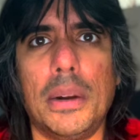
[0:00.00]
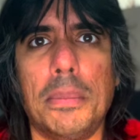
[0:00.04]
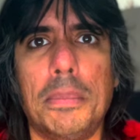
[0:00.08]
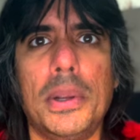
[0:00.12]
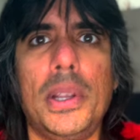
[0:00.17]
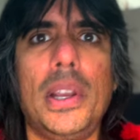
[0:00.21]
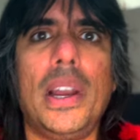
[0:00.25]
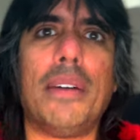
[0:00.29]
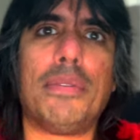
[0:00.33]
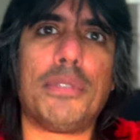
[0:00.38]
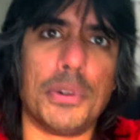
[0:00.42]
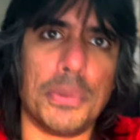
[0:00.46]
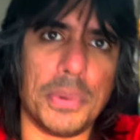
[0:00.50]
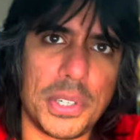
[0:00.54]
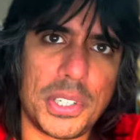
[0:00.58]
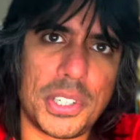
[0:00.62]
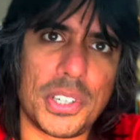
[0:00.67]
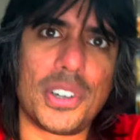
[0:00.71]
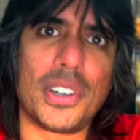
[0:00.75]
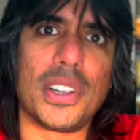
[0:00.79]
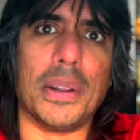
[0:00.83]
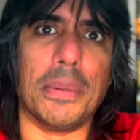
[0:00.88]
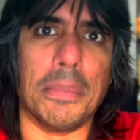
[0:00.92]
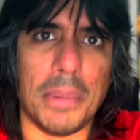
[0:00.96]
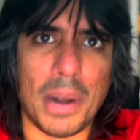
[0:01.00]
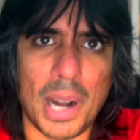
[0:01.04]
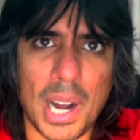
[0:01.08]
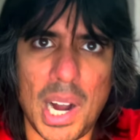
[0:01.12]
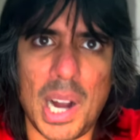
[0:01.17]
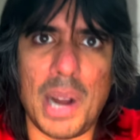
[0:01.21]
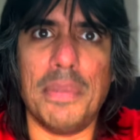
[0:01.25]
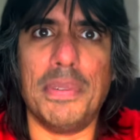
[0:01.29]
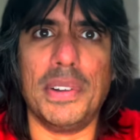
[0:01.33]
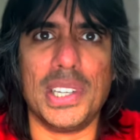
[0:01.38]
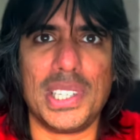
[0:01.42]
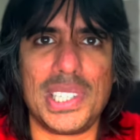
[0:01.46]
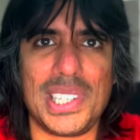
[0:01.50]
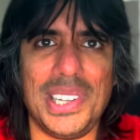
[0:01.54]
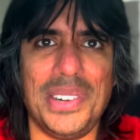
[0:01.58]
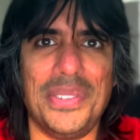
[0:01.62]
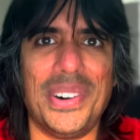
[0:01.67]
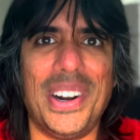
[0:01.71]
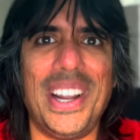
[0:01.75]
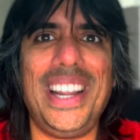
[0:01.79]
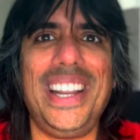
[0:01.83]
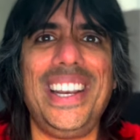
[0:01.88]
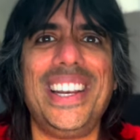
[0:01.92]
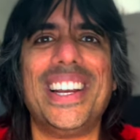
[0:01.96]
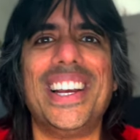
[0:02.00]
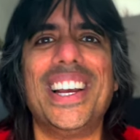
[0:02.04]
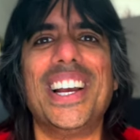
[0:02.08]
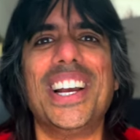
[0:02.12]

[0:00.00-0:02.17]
but you have to return them, obviously, right?